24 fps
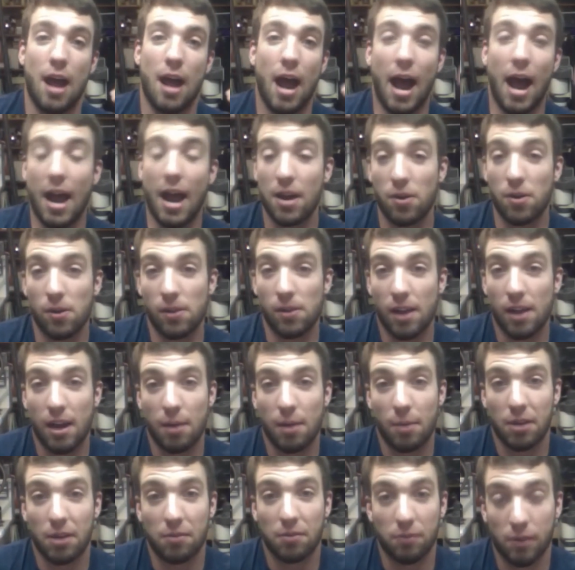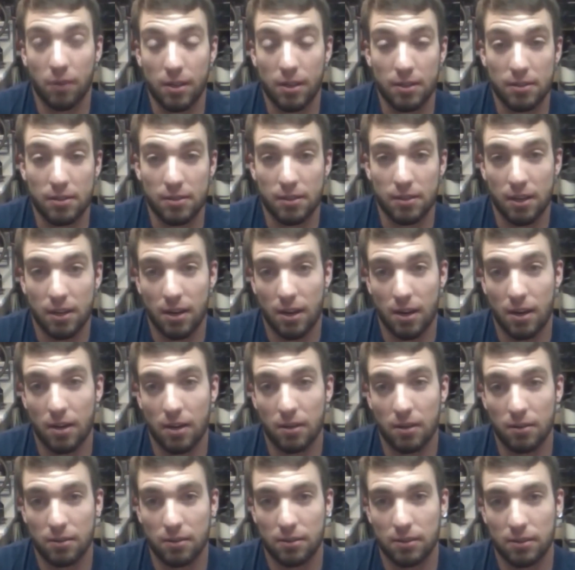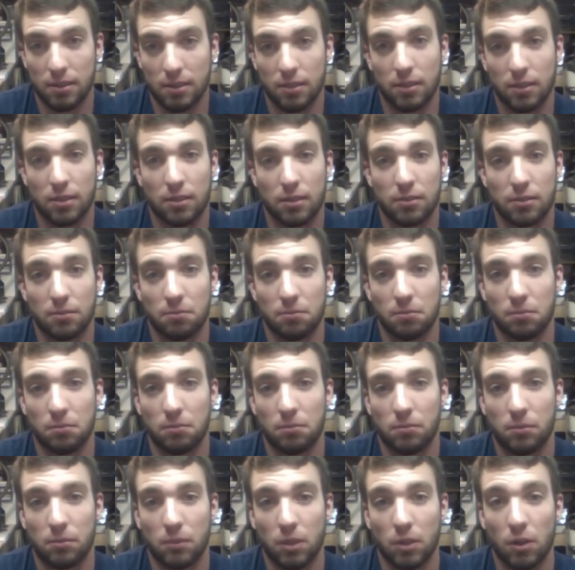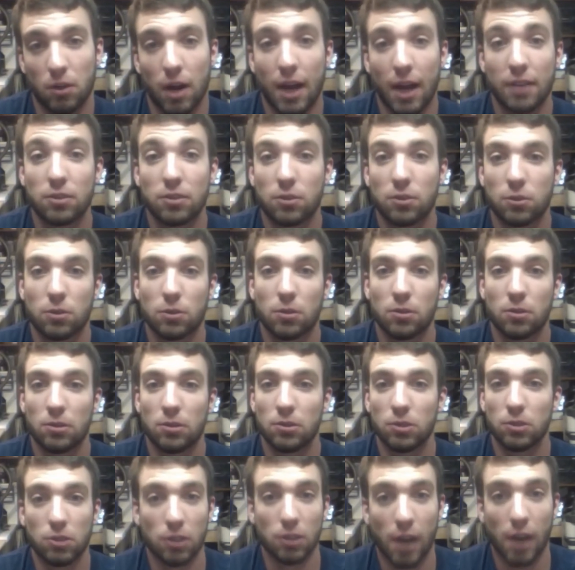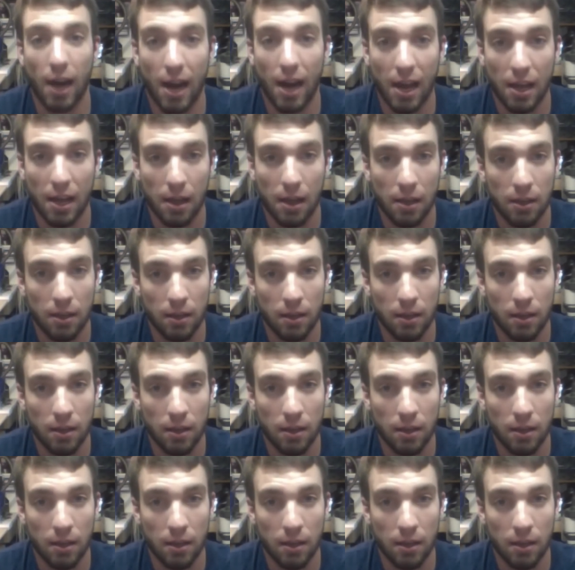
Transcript: I know a lot of my friends are still in, high school, junior high,